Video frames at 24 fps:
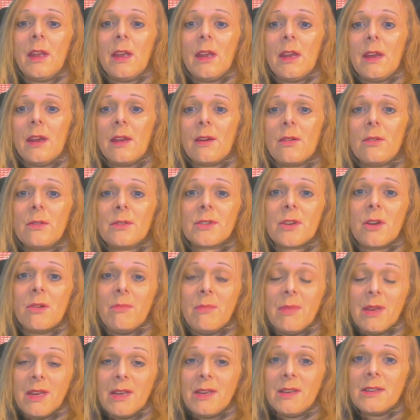It also
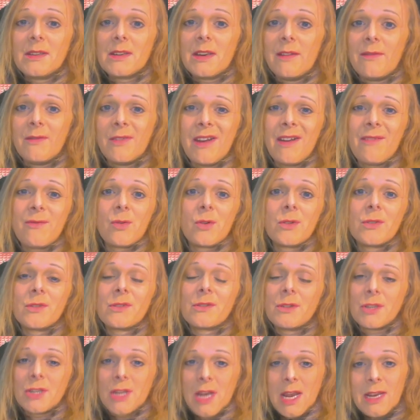means if we ever want to
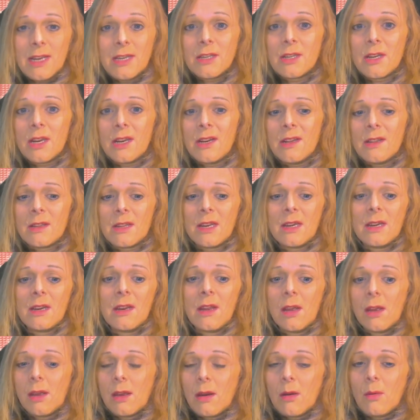change anything,
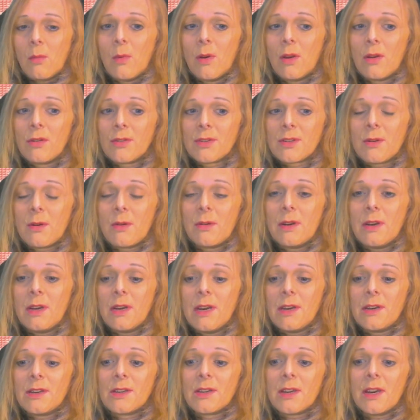we also only
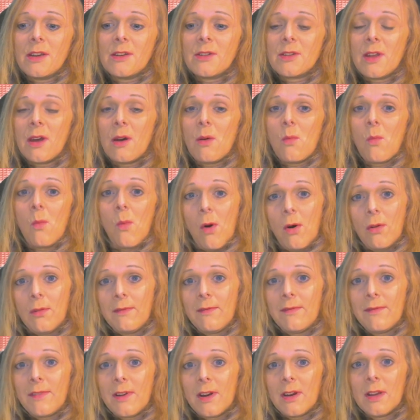need to change that one
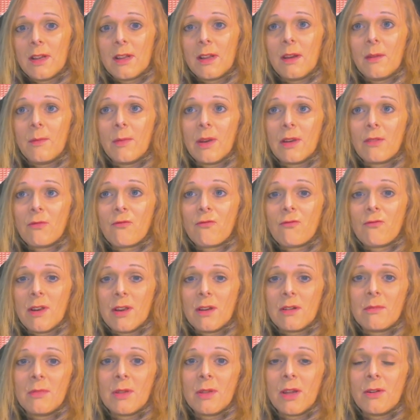file, and we can
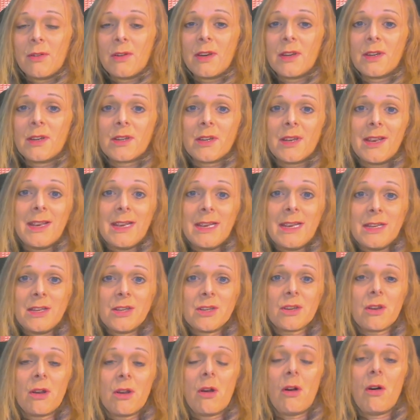re-upload it to
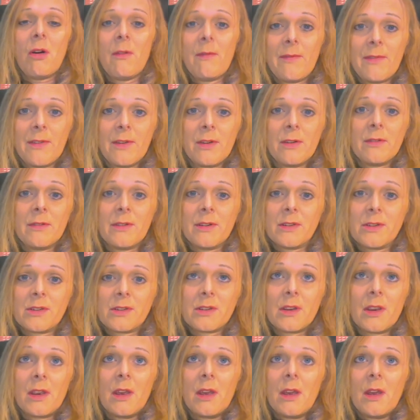each of the others
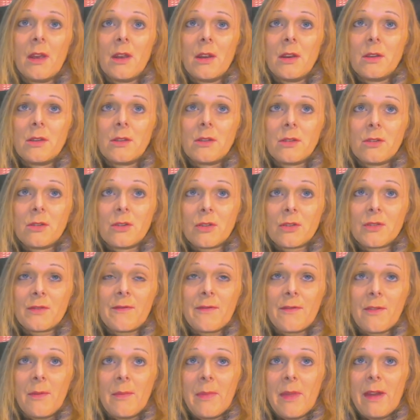just
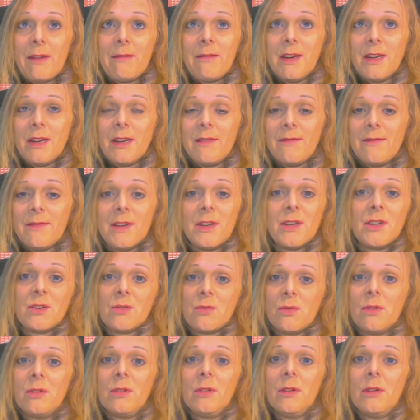from their
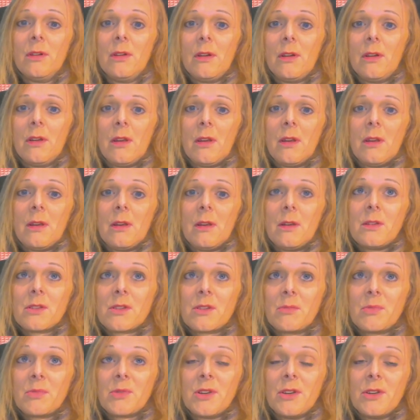individual
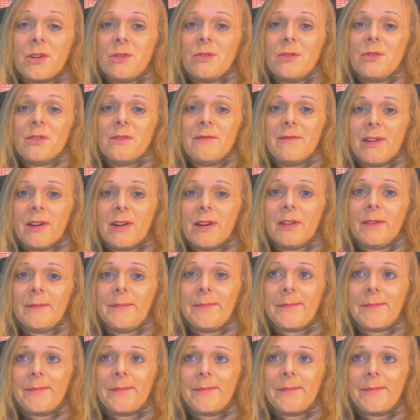substitution file.